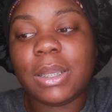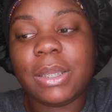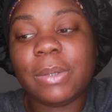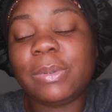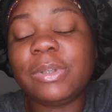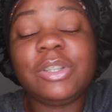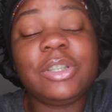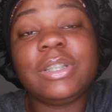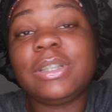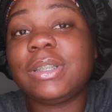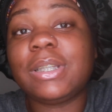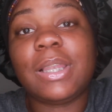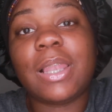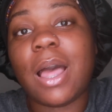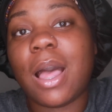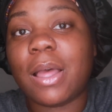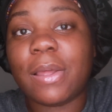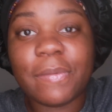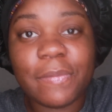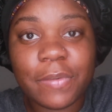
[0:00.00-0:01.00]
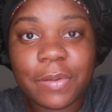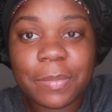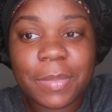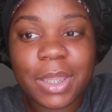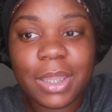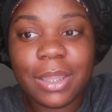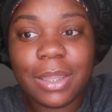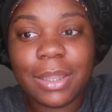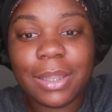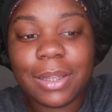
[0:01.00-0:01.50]
it was just a lot for
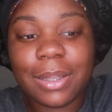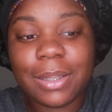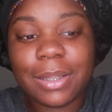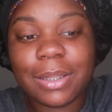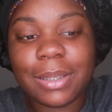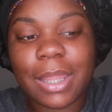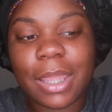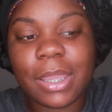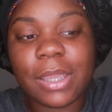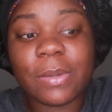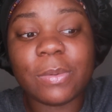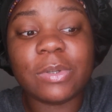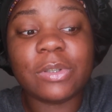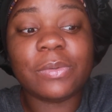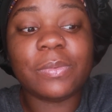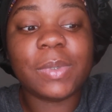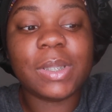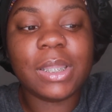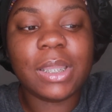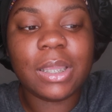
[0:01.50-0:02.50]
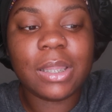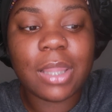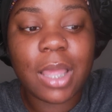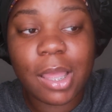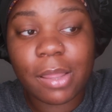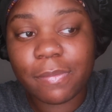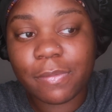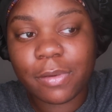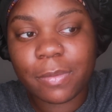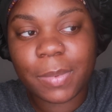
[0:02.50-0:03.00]
me. Like, it was really a
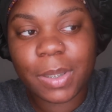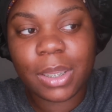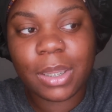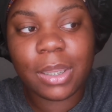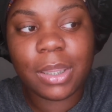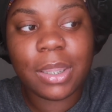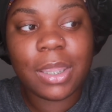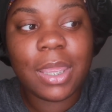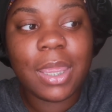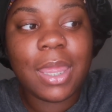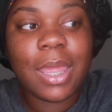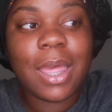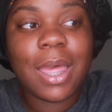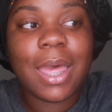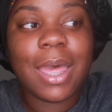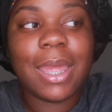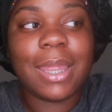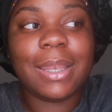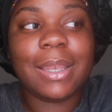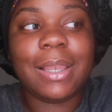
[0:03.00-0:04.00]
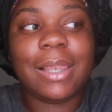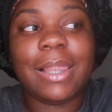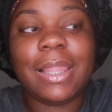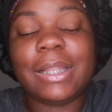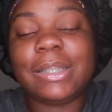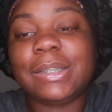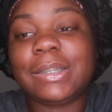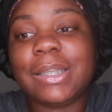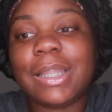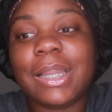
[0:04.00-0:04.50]
lot for me. And
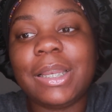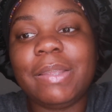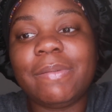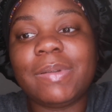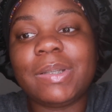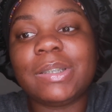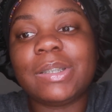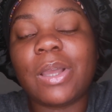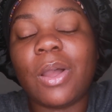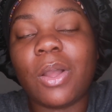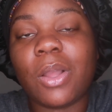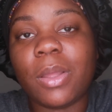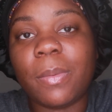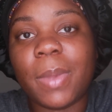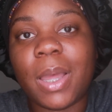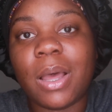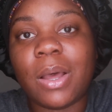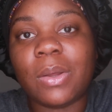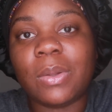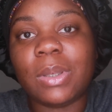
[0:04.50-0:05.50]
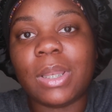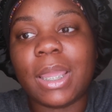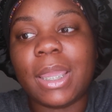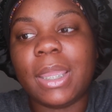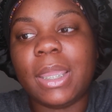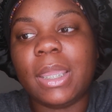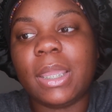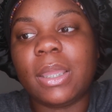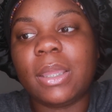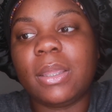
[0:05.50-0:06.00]
let's not even talk about,
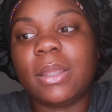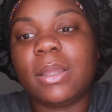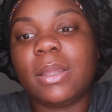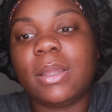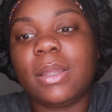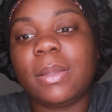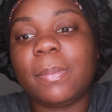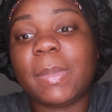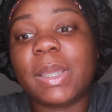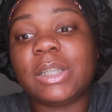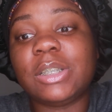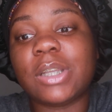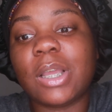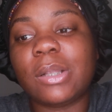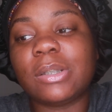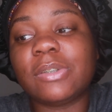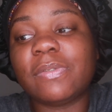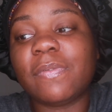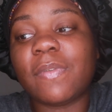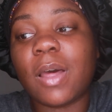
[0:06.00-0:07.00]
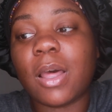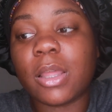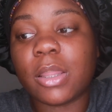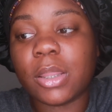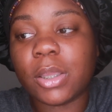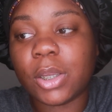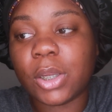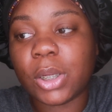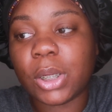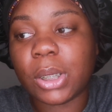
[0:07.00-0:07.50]
like, my child's
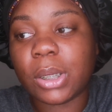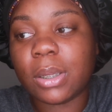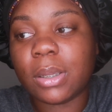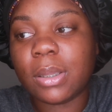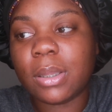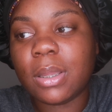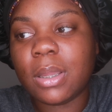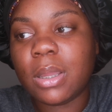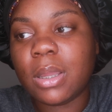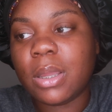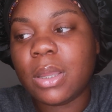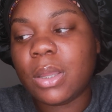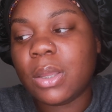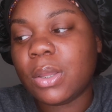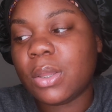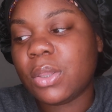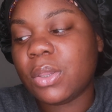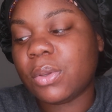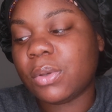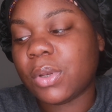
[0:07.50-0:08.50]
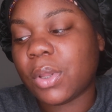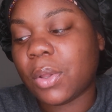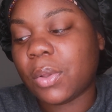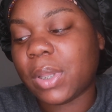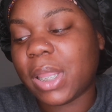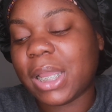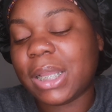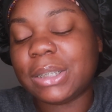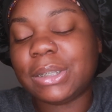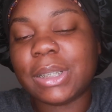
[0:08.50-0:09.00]
father you
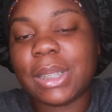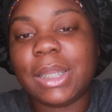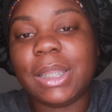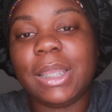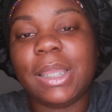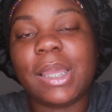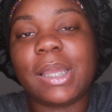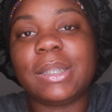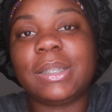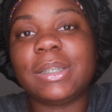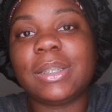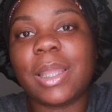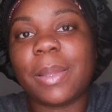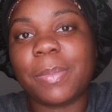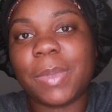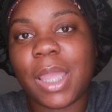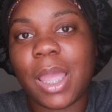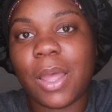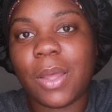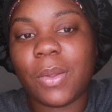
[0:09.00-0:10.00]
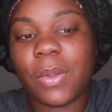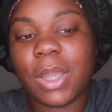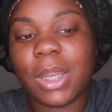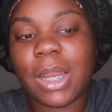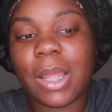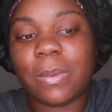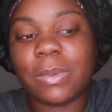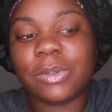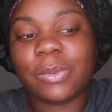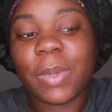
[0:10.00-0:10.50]
know like i said he had stepped out
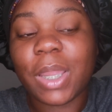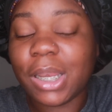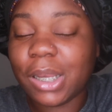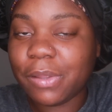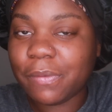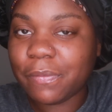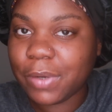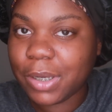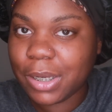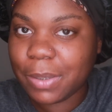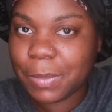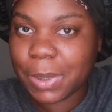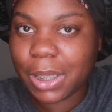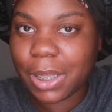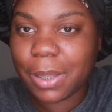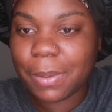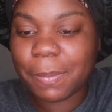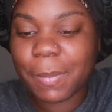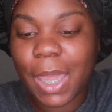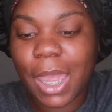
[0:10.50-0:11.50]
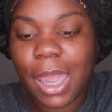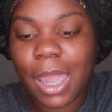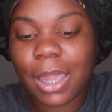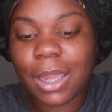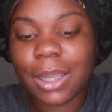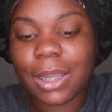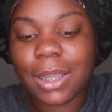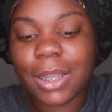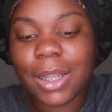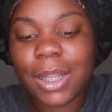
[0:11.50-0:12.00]
and i was waiting for him to come
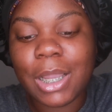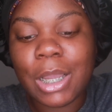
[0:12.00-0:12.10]
back